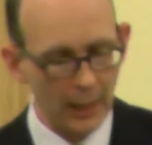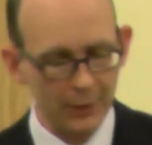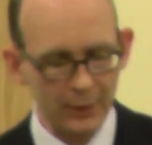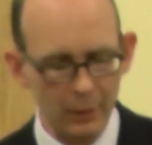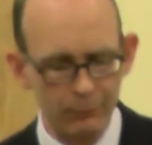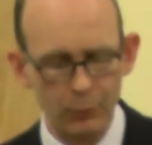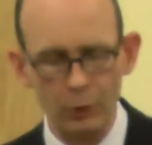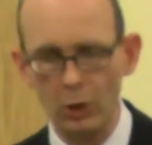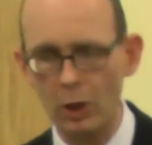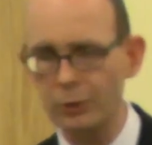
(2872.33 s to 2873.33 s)
And
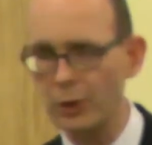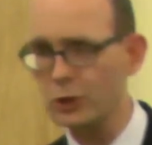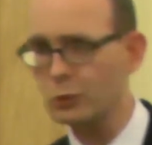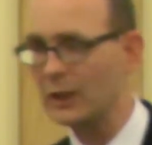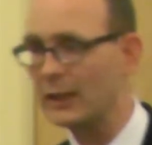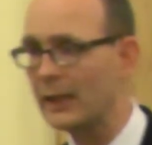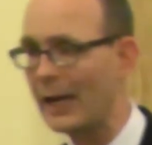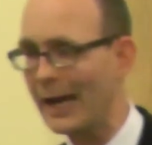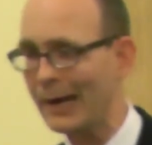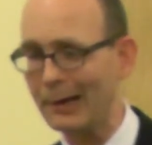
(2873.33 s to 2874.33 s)
therefore, God doesn't really
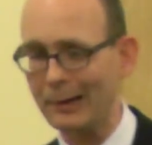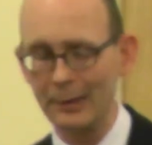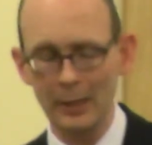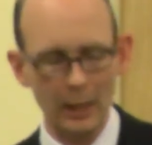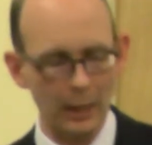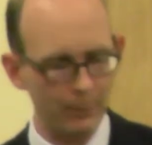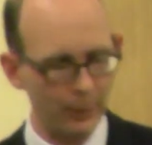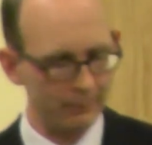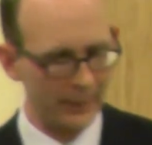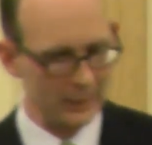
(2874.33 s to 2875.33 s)
care
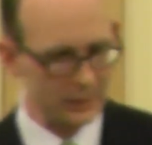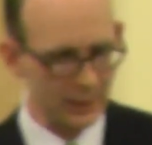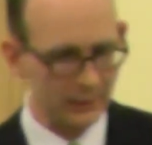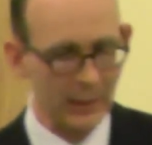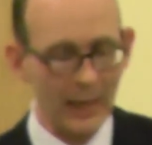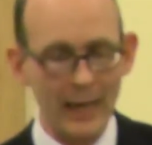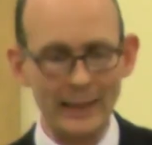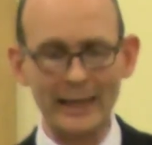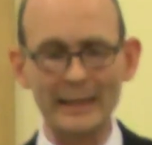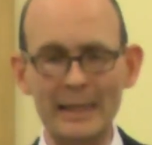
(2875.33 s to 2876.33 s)
about my sin.
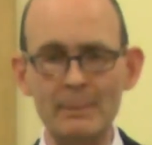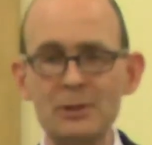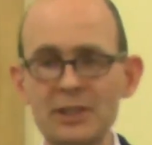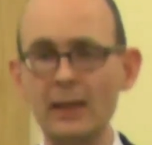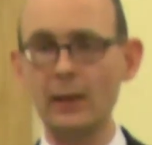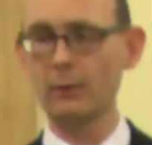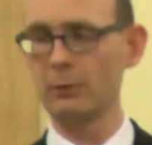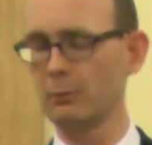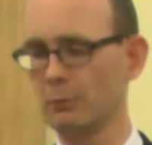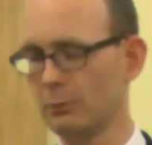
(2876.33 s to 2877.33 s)
And I can keep sinning.